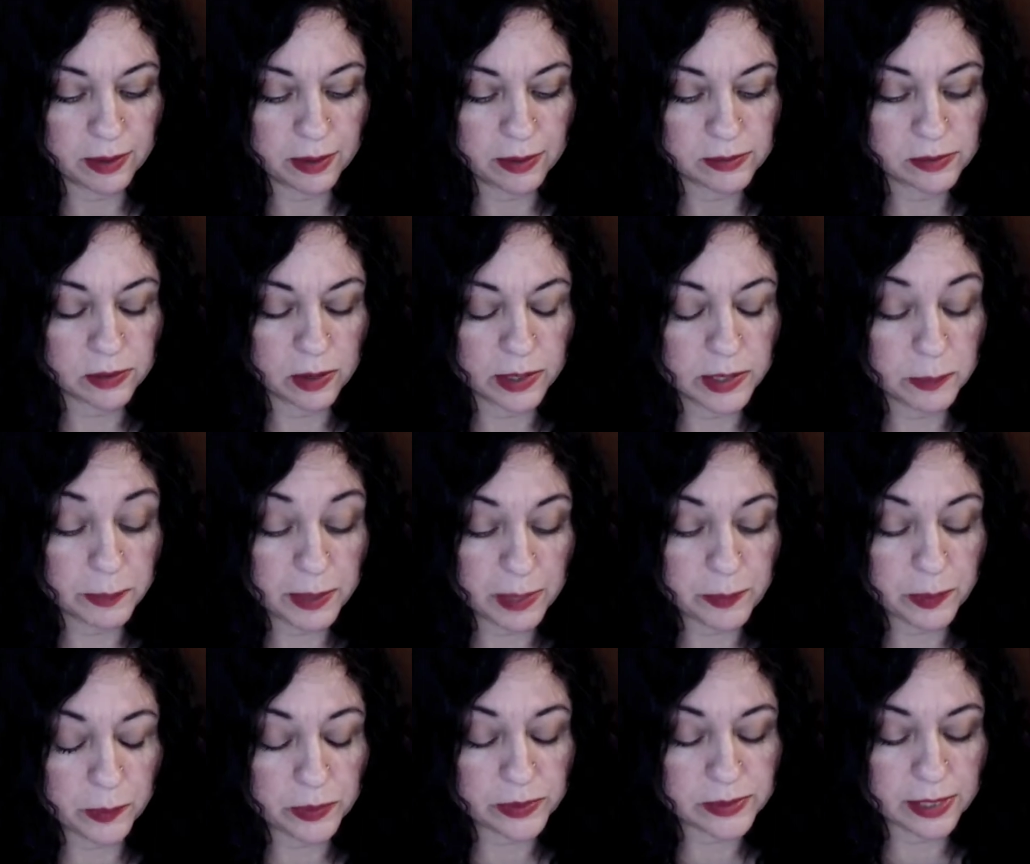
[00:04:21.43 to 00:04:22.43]
So other
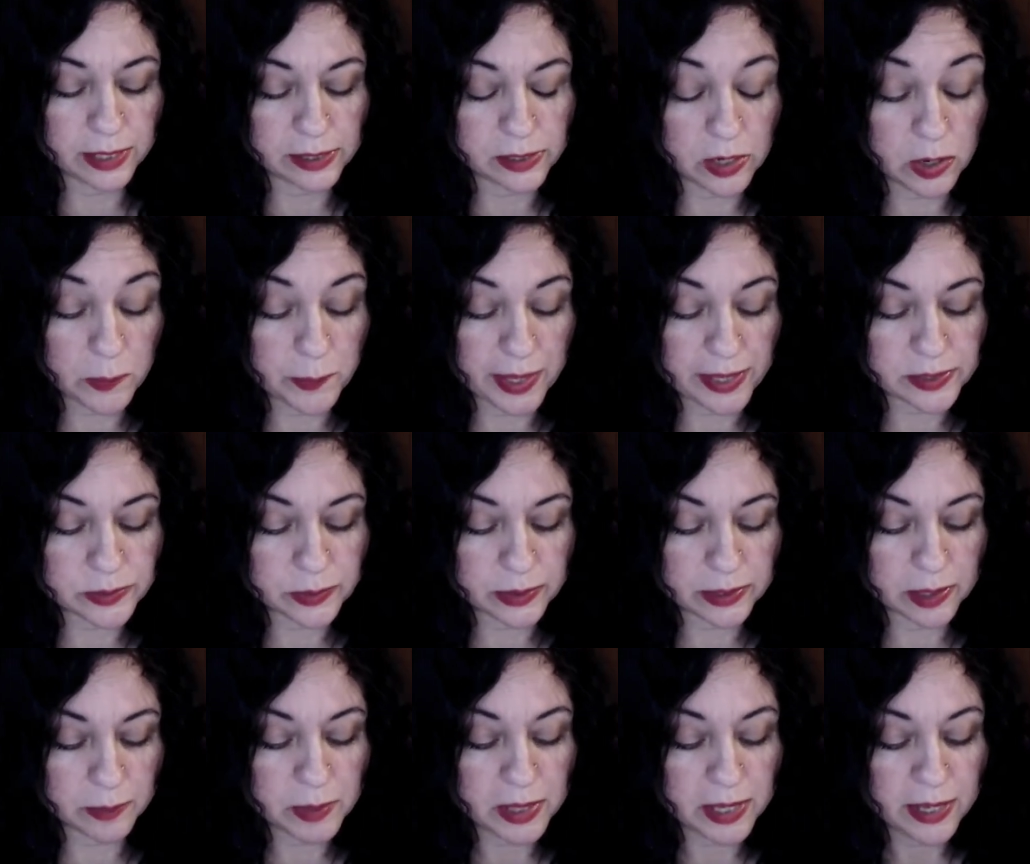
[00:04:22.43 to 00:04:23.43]
people were saying, don't mess with
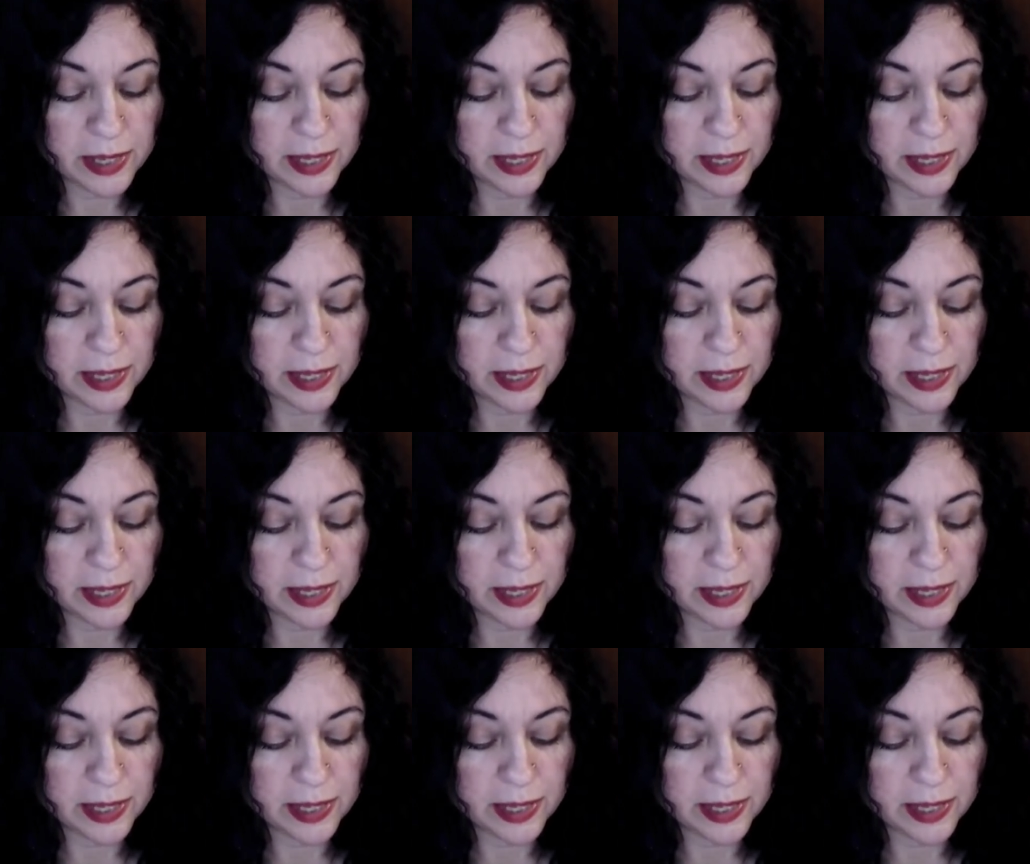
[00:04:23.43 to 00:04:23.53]
them.